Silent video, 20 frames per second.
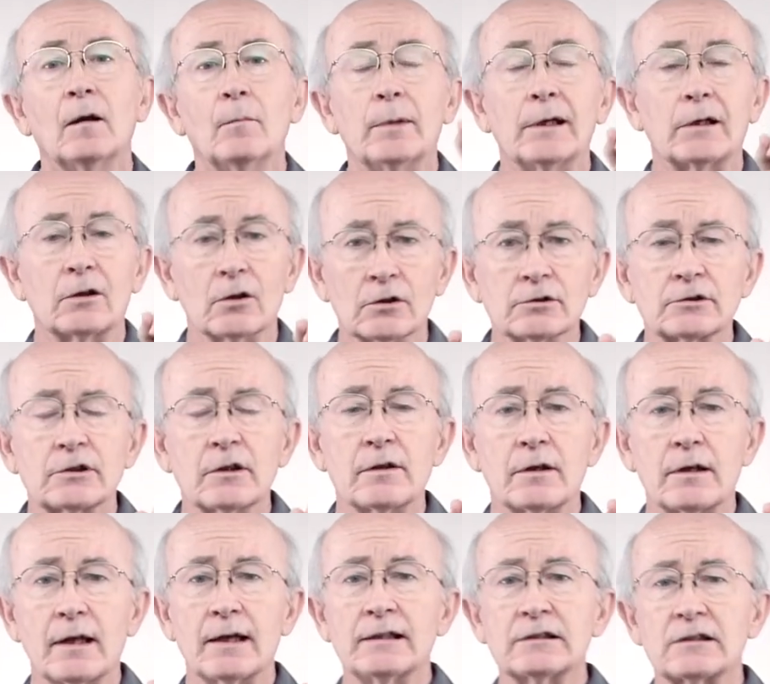Because in
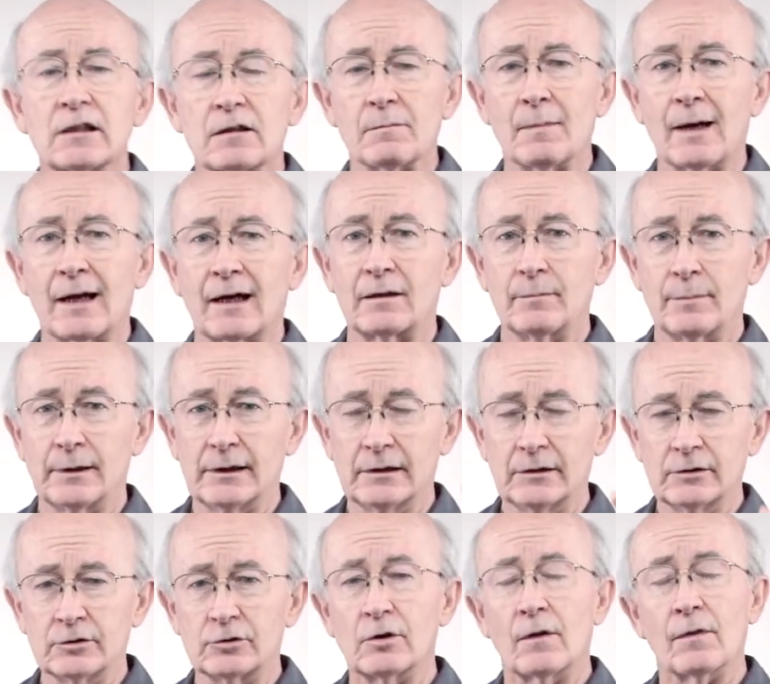the days of the
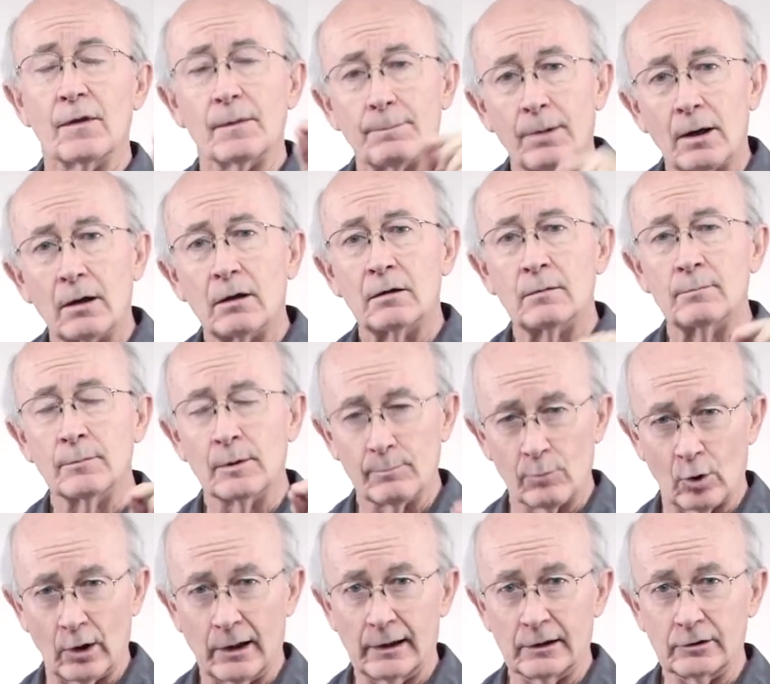Maccabees, the palm
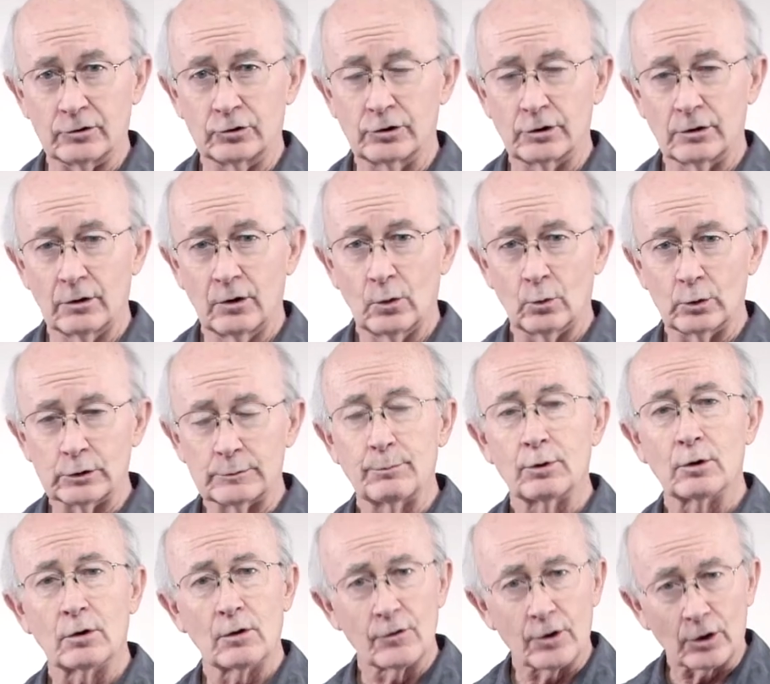branch was
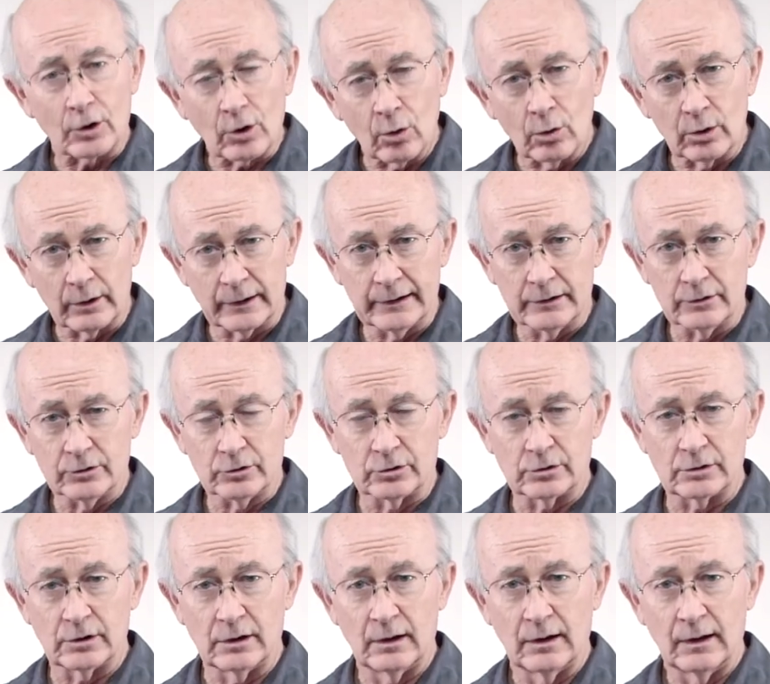put on the coins
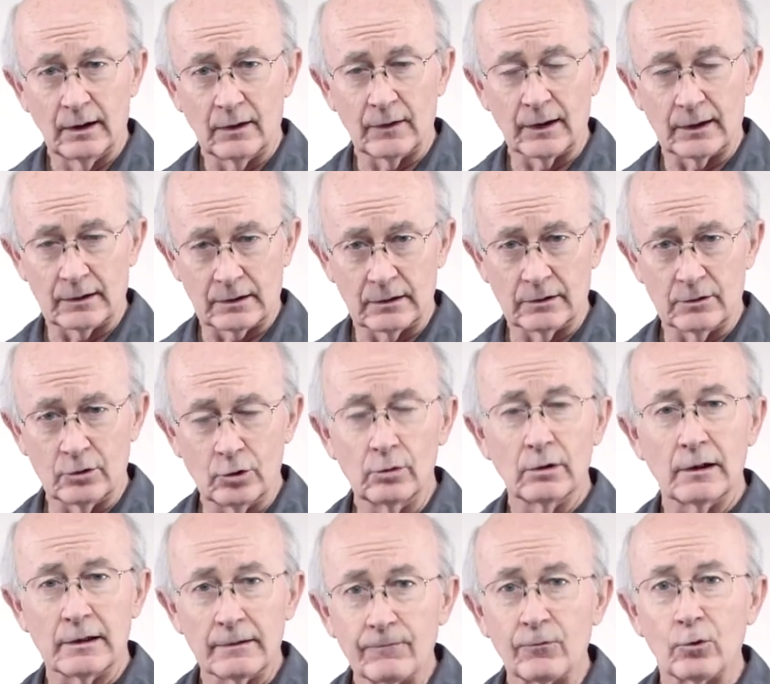that the
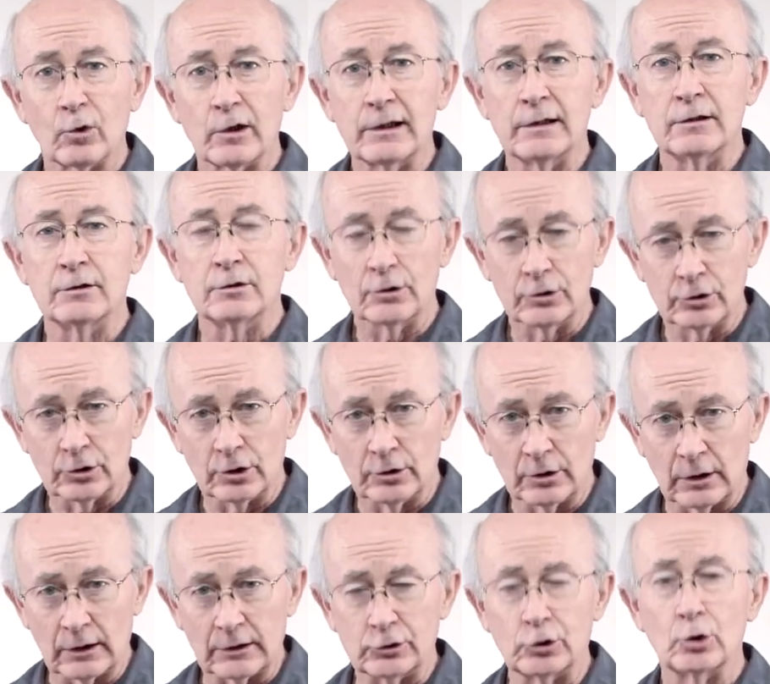newly freed
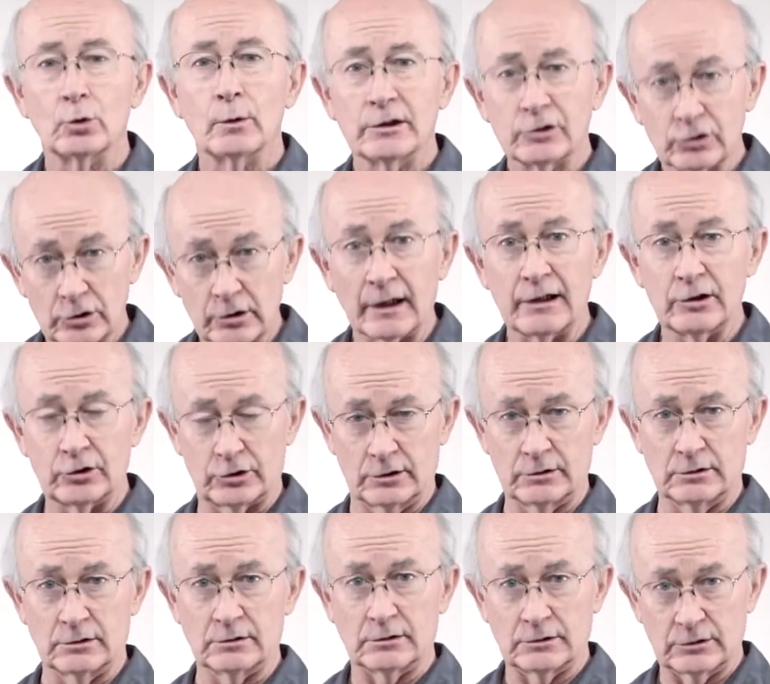uh, Jewish
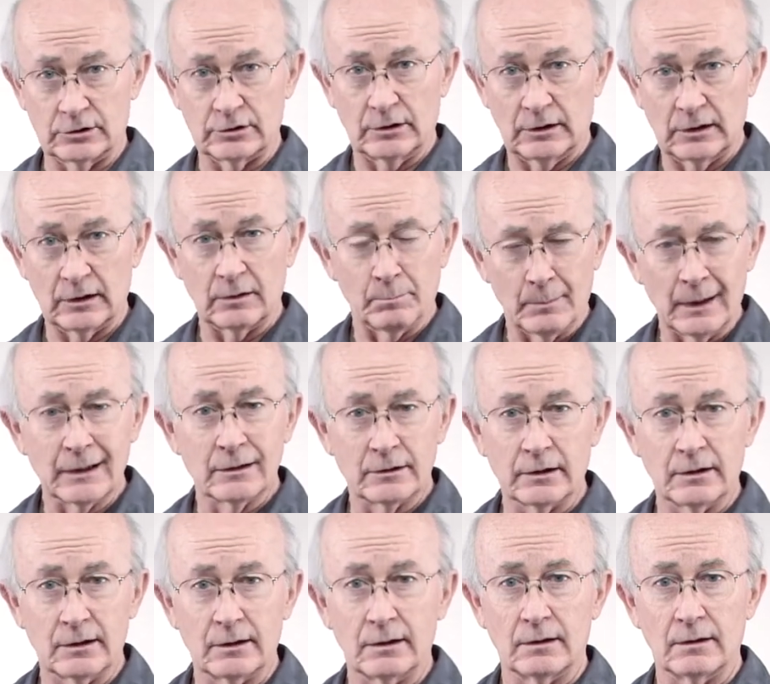nation uh,
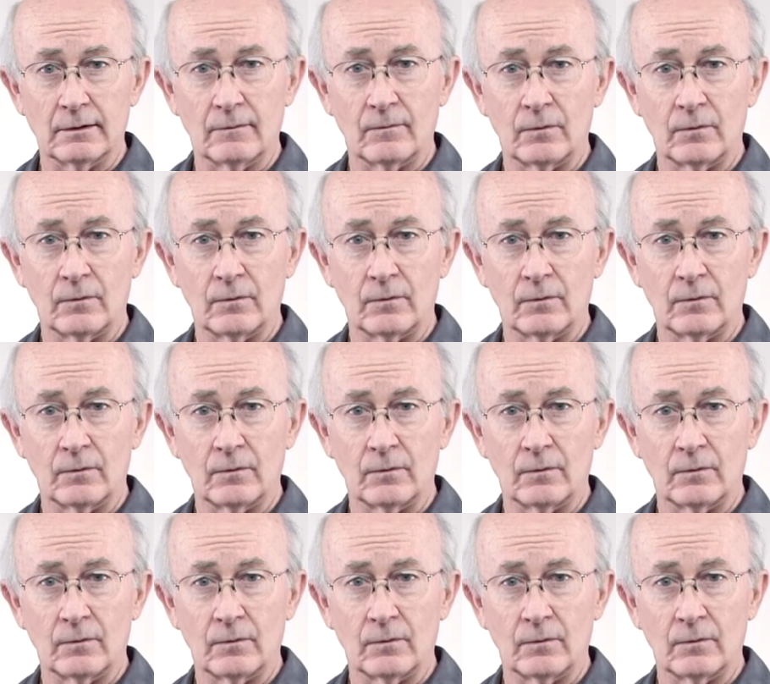minted.